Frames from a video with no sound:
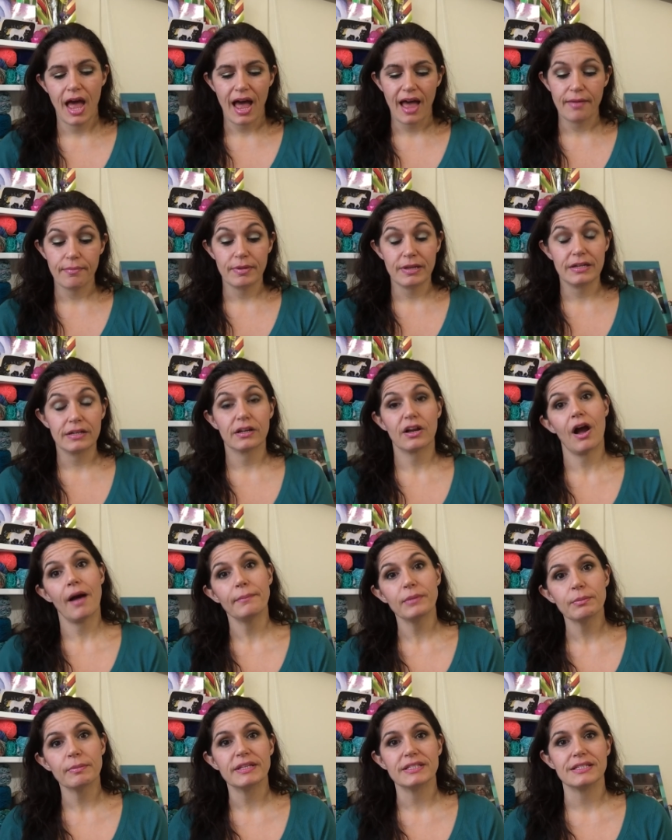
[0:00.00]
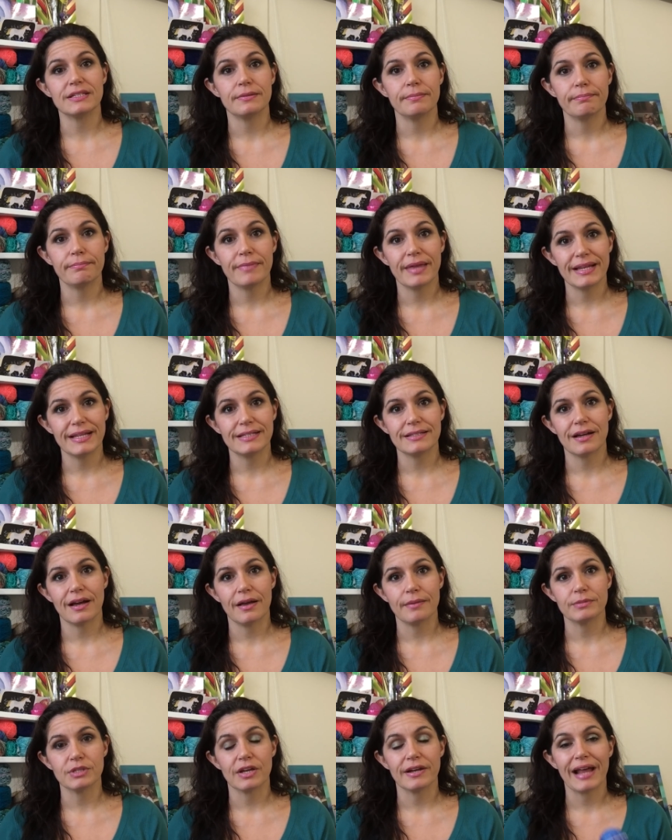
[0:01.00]
I've been complimented many
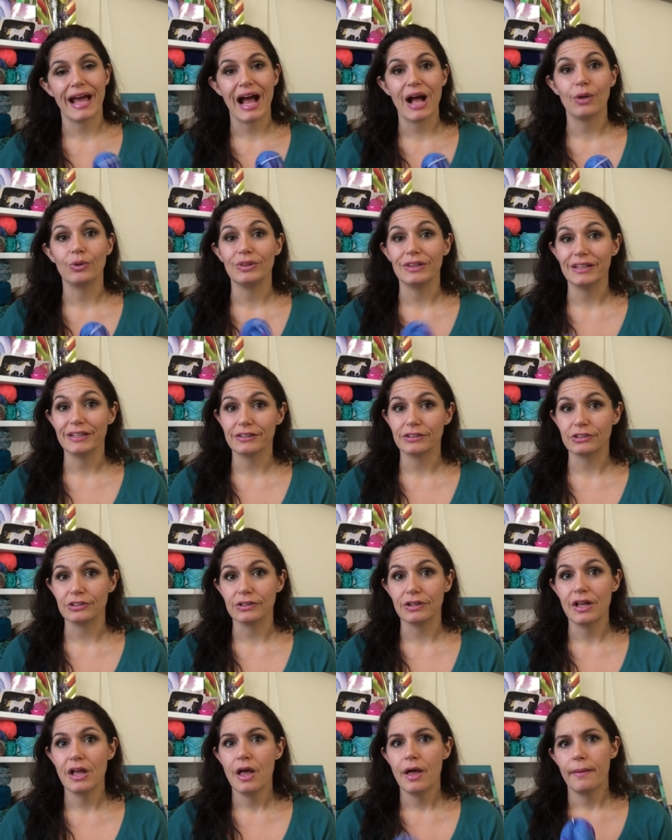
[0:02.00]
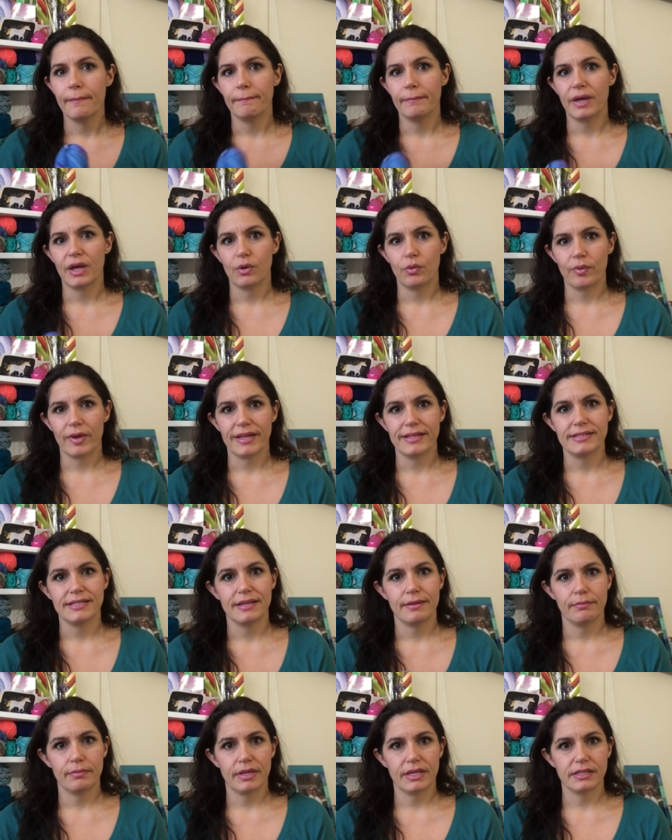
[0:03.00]
times on how little my reds
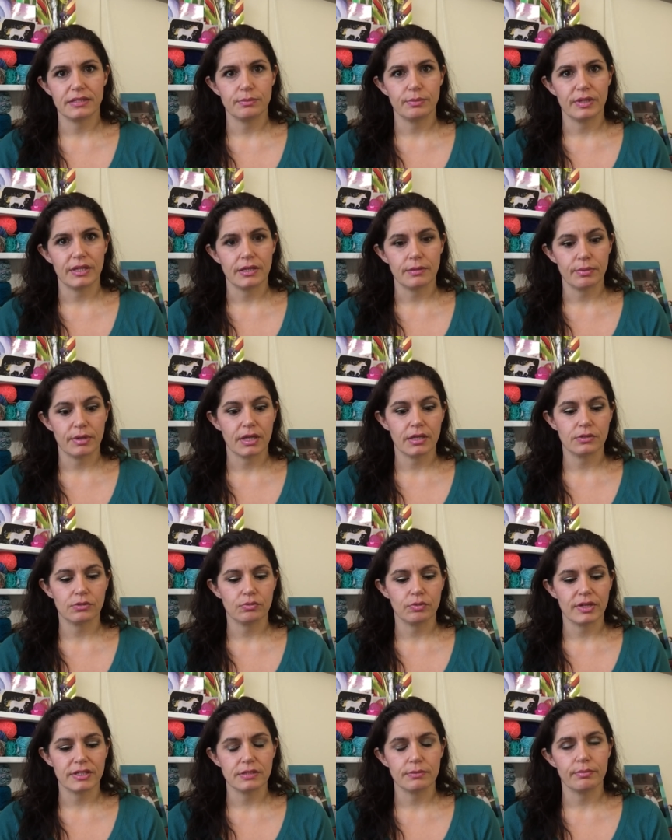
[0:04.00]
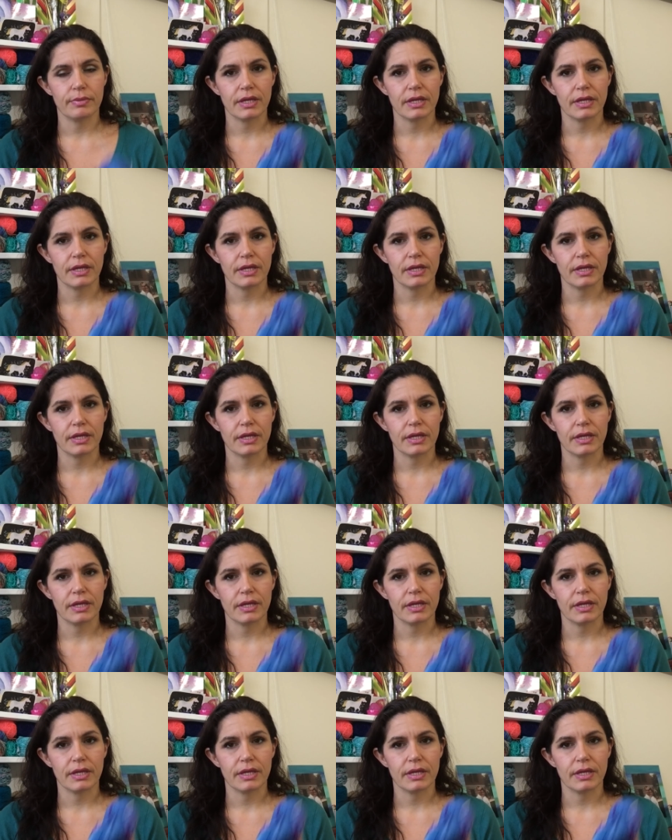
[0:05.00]
and pinks bleed, because reds and